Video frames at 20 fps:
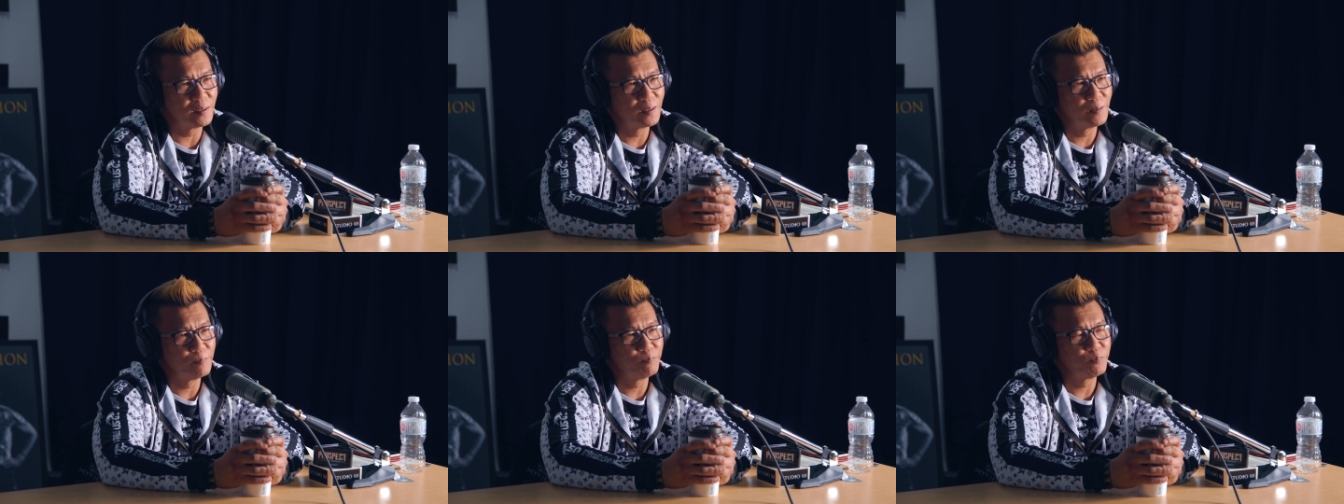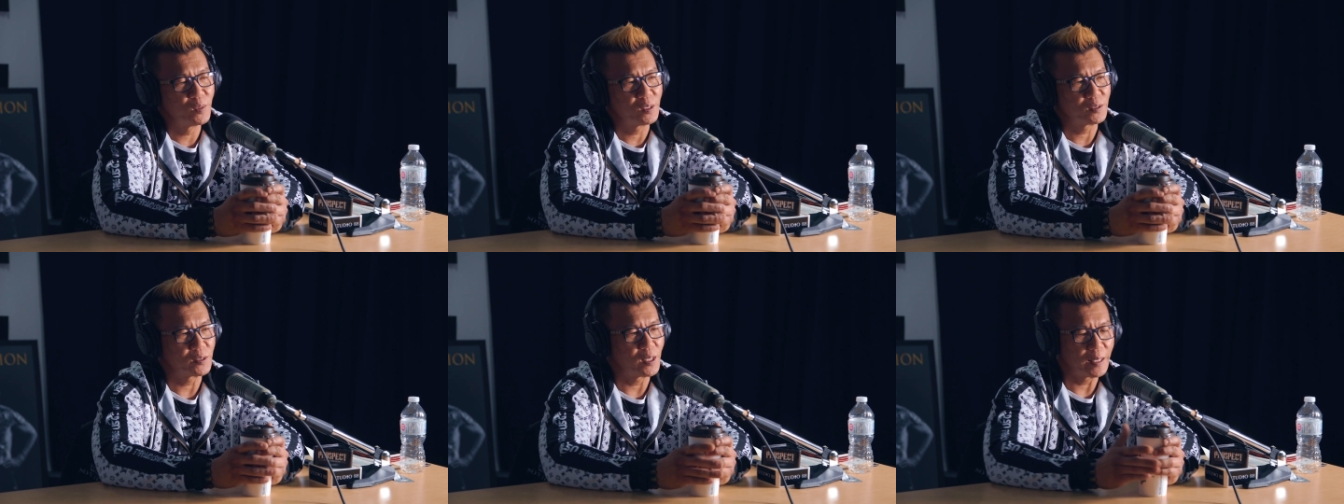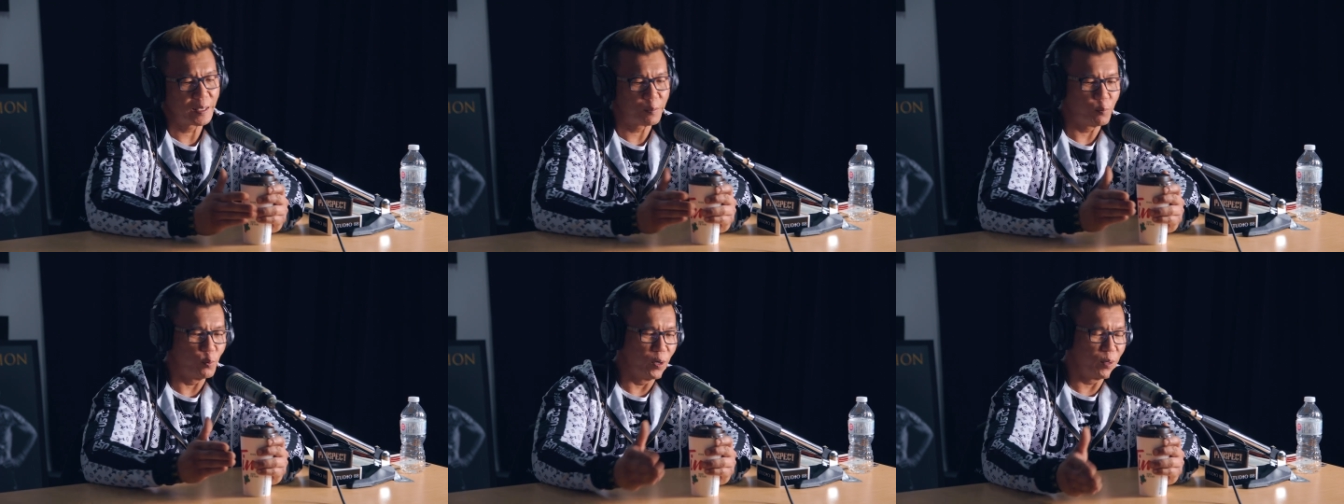It's not
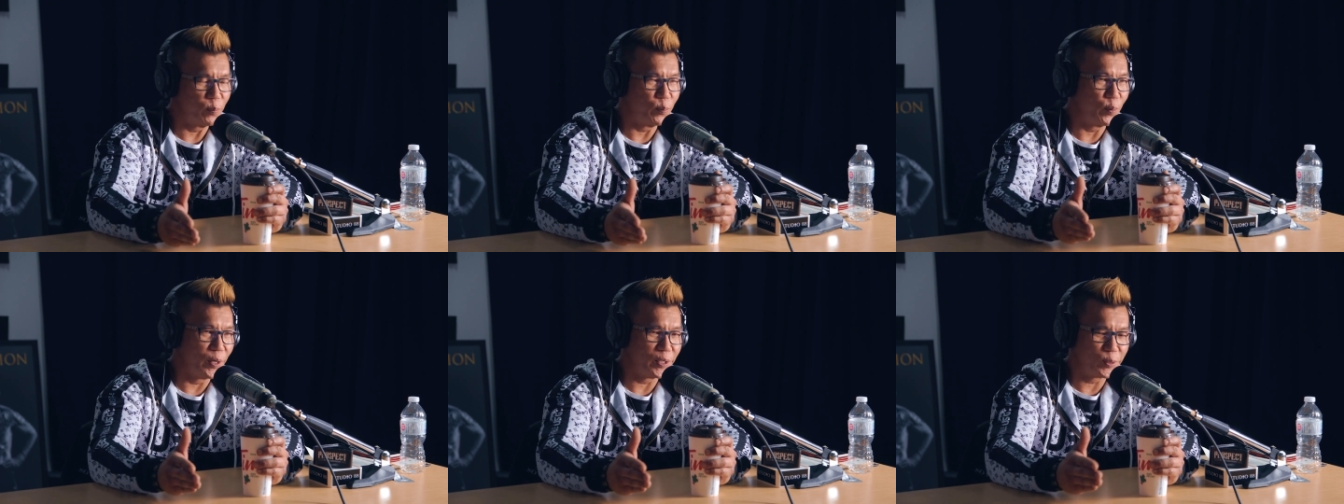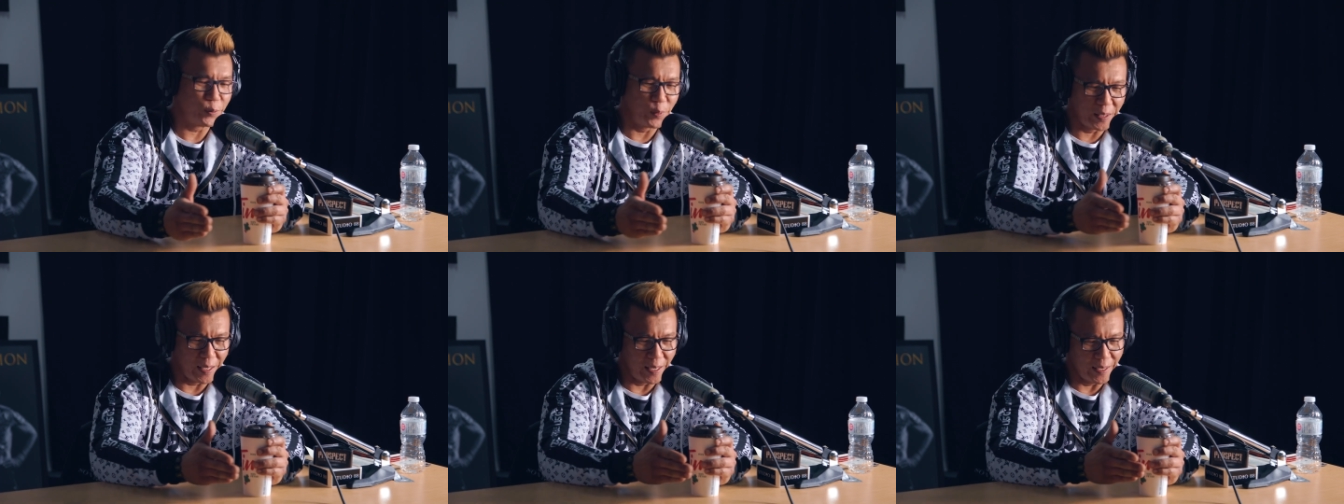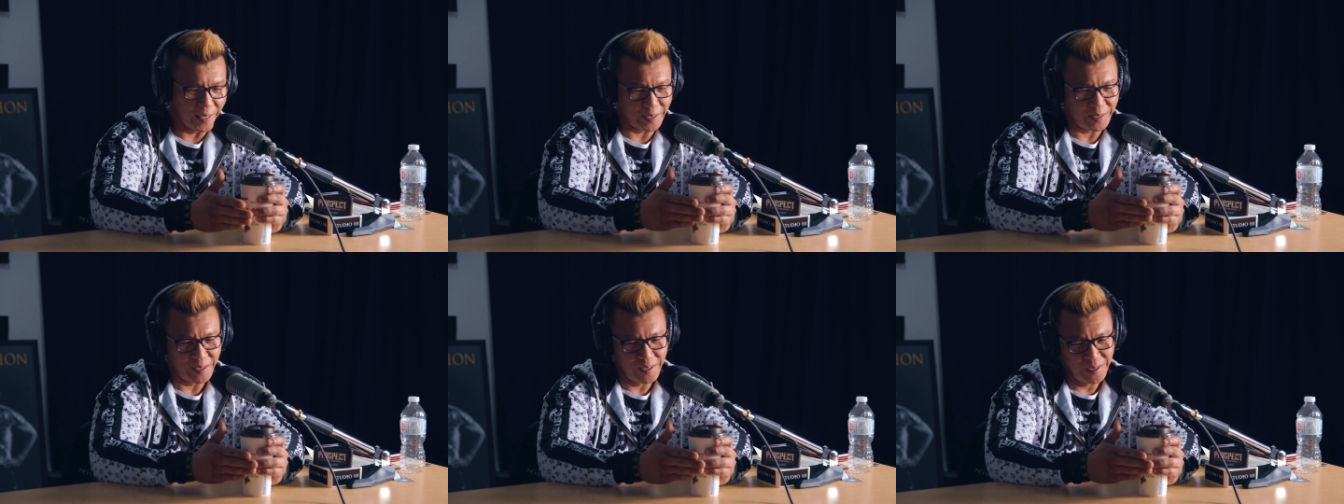like Woodbridge where you got
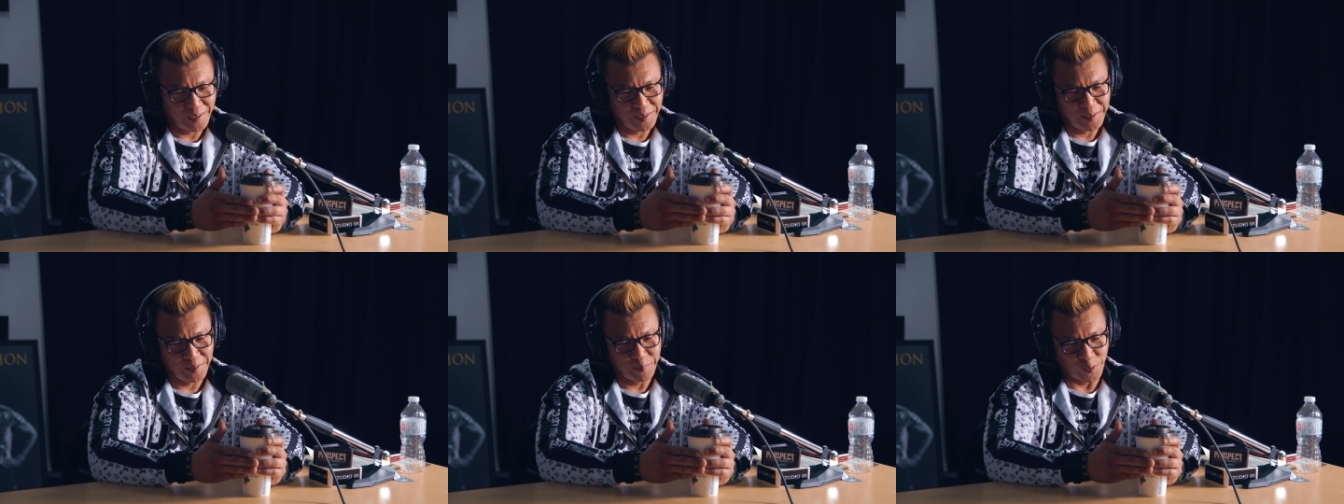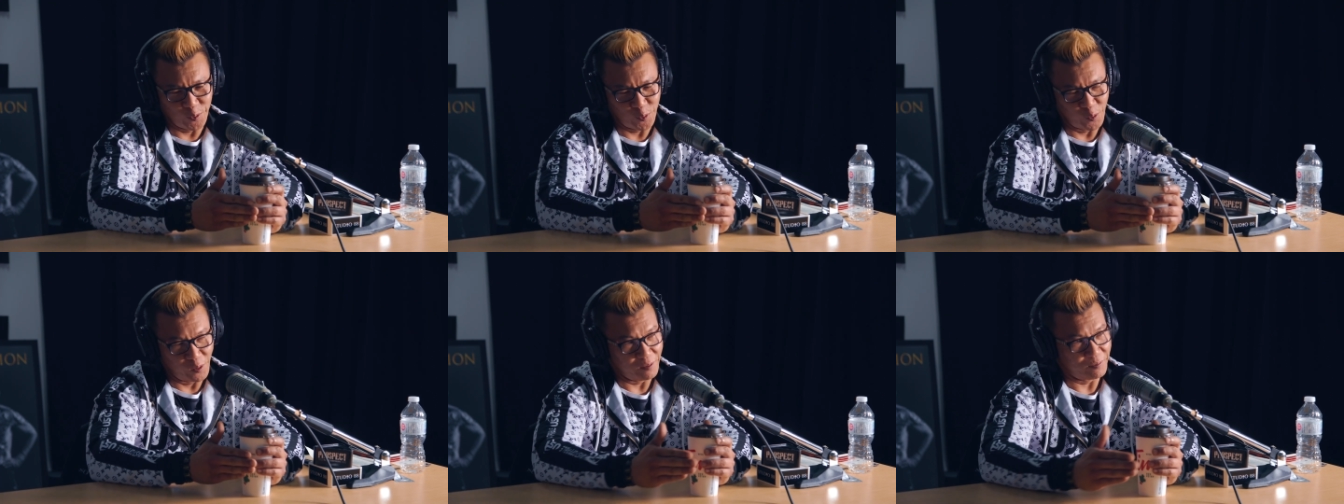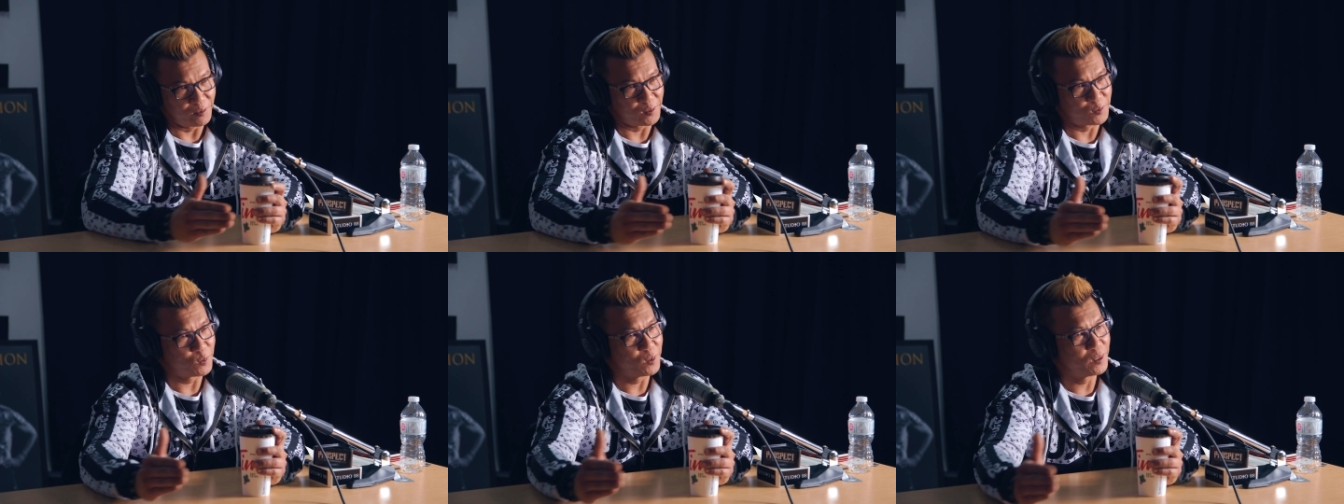like majority
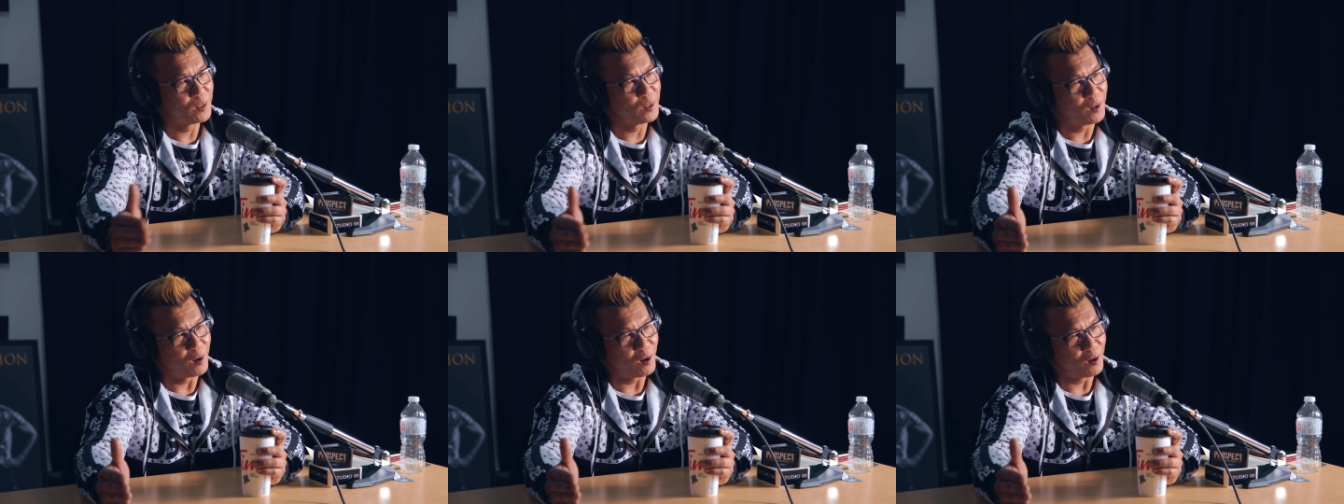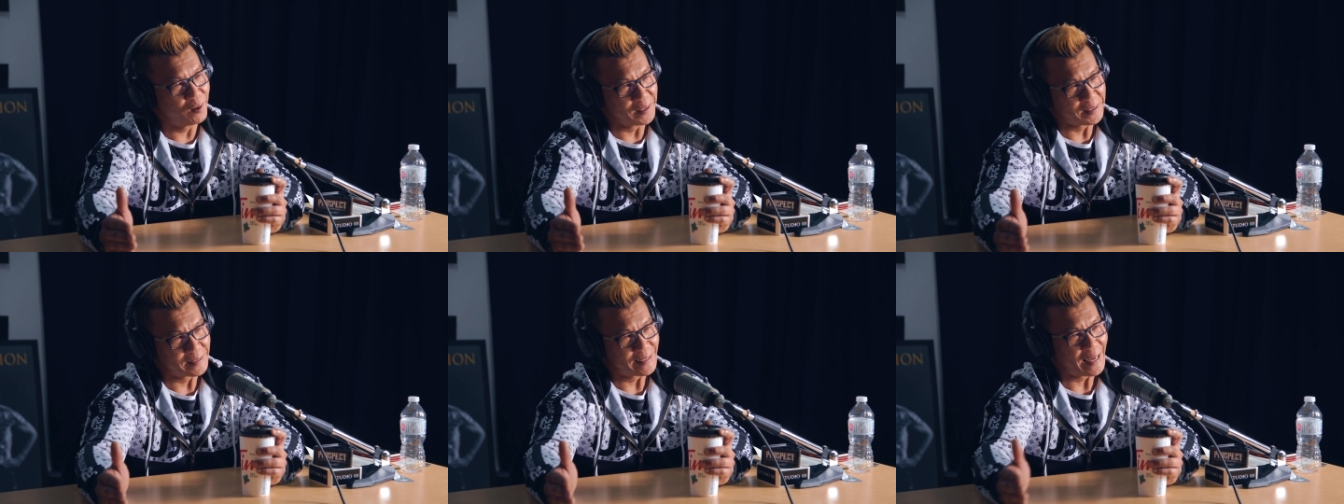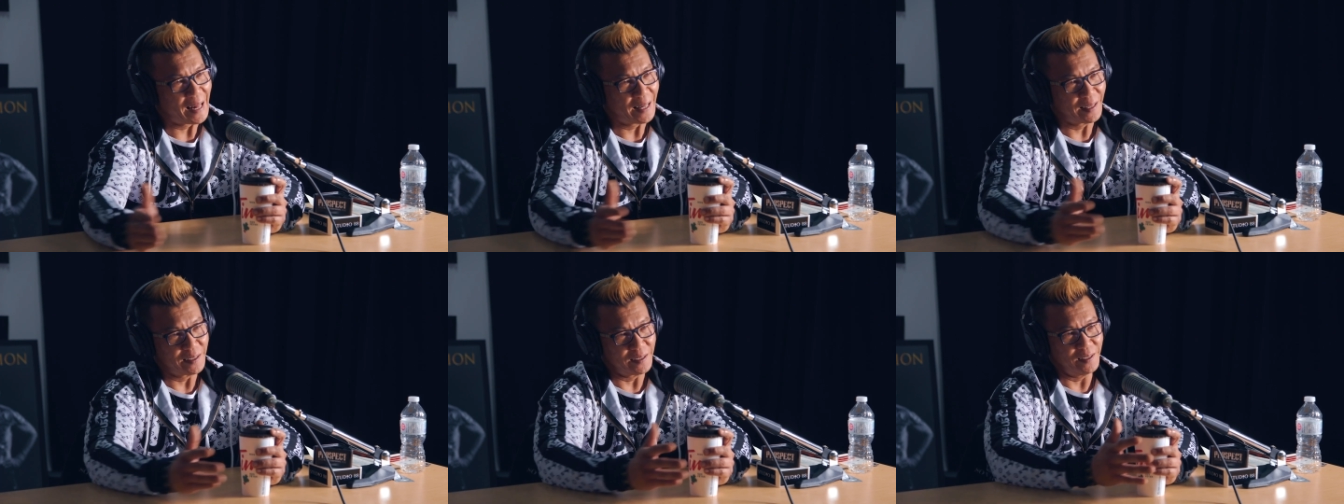of it's all
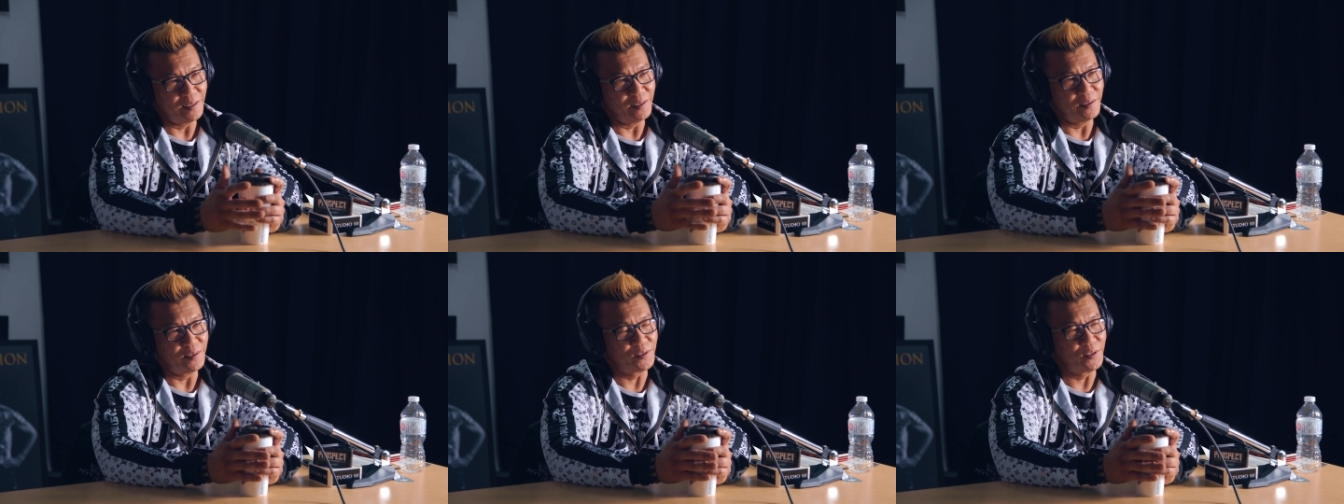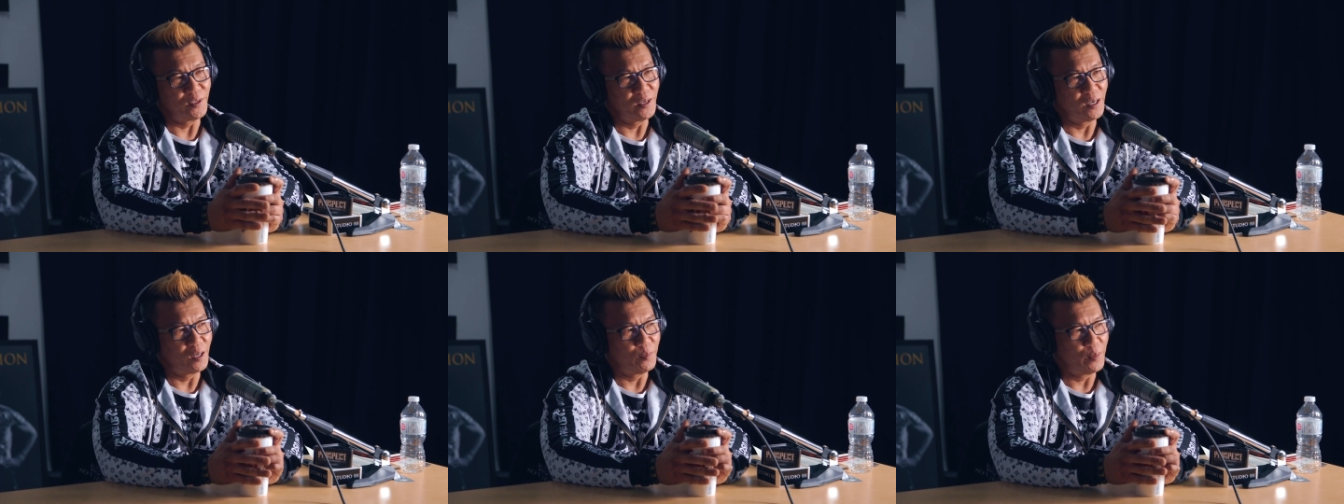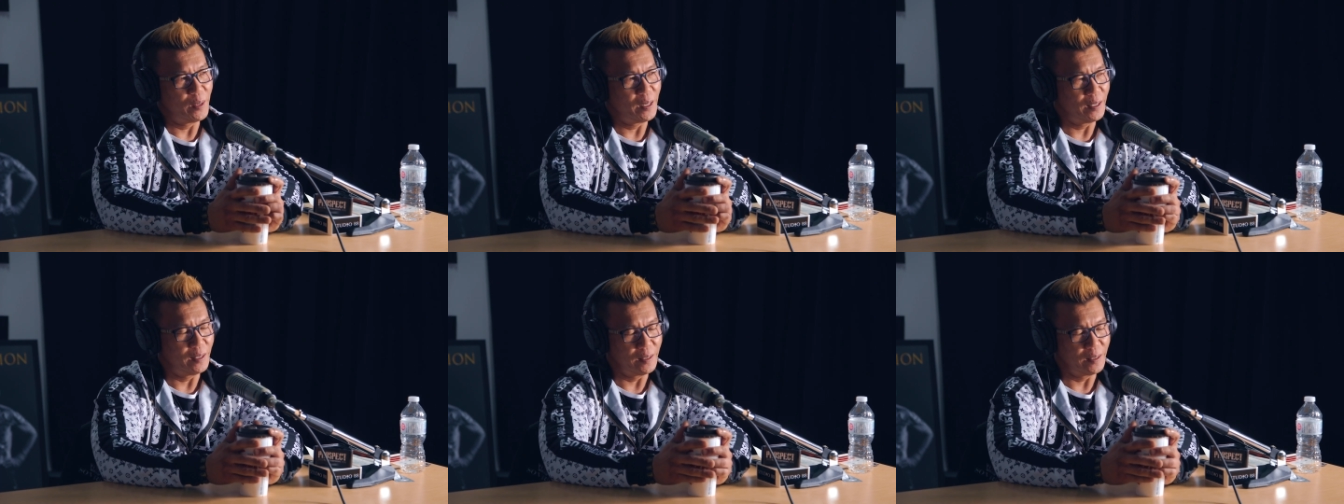Italians. You know what I mean?